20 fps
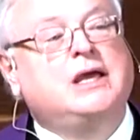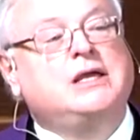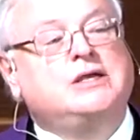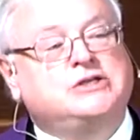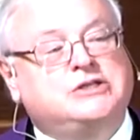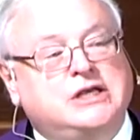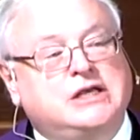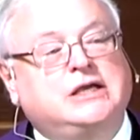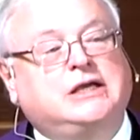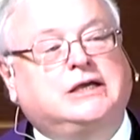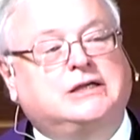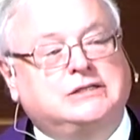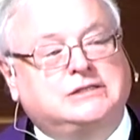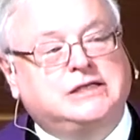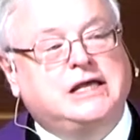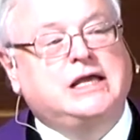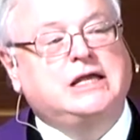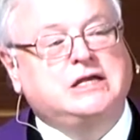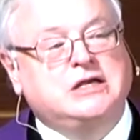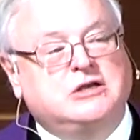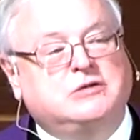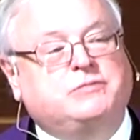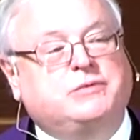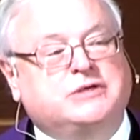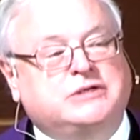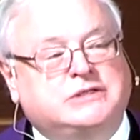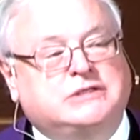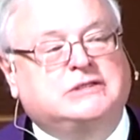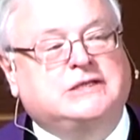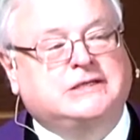she continued
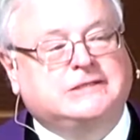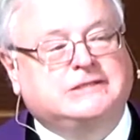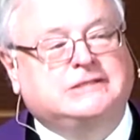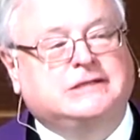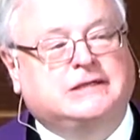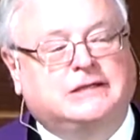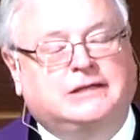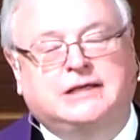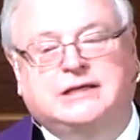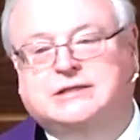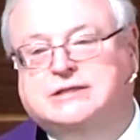persistently